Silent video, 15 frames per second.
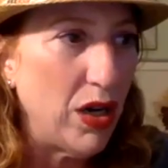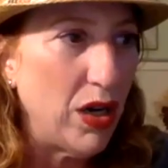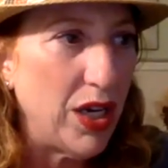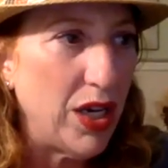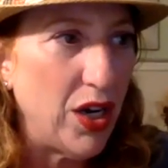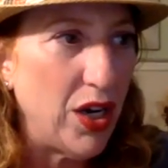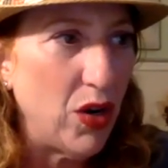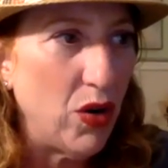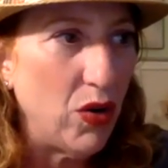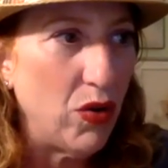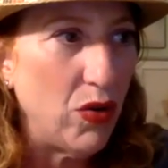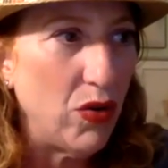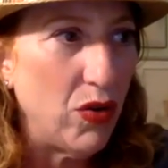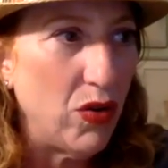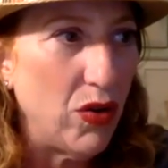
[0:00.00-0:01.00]
you
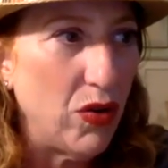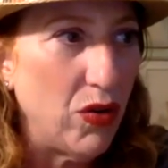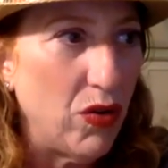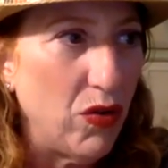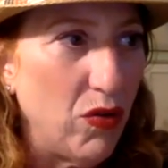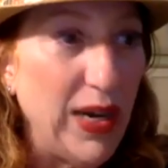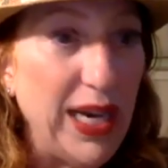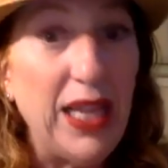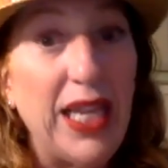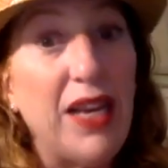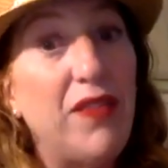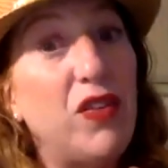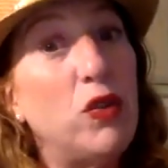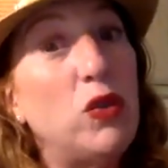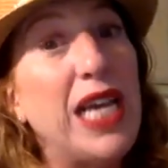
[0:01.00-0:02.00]
know, really
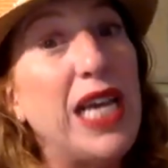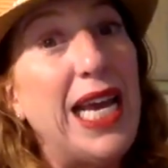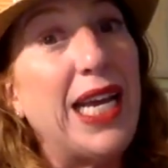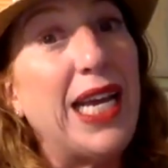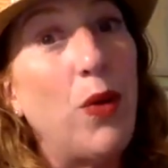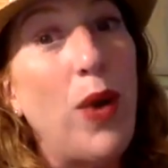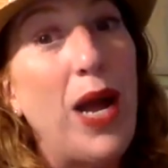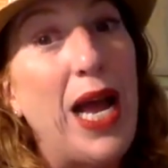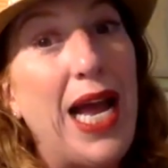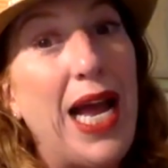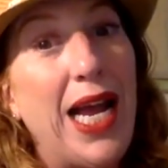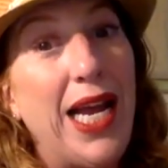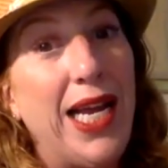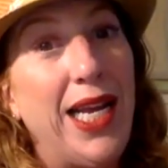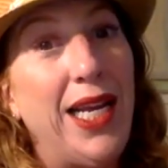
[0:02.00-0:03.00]
if you take
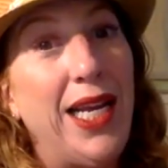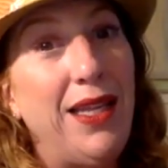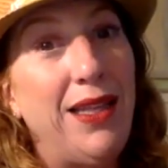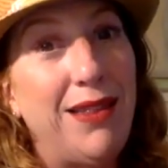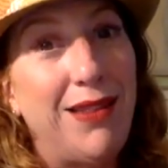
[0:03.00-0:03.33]
away